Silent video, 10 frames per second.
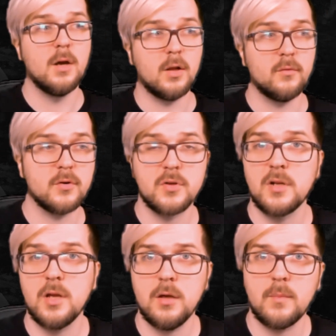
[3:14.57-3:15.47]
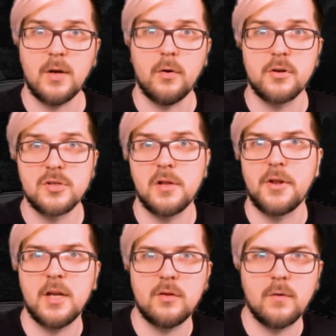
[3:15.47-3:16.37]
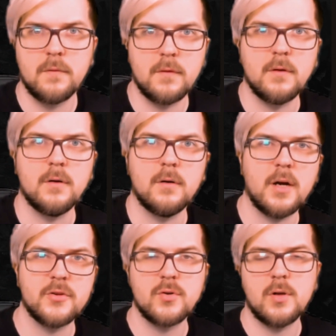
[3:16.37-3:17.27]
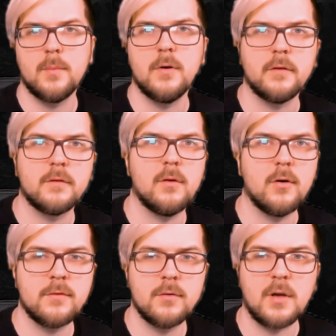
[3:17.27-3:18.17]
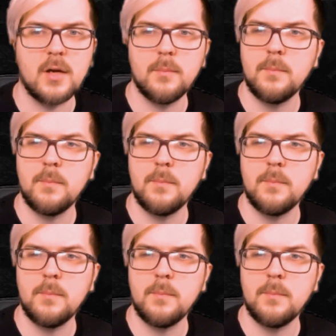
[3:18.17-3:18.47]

Unfortunately, my original rate of Astrolabe is lost to time.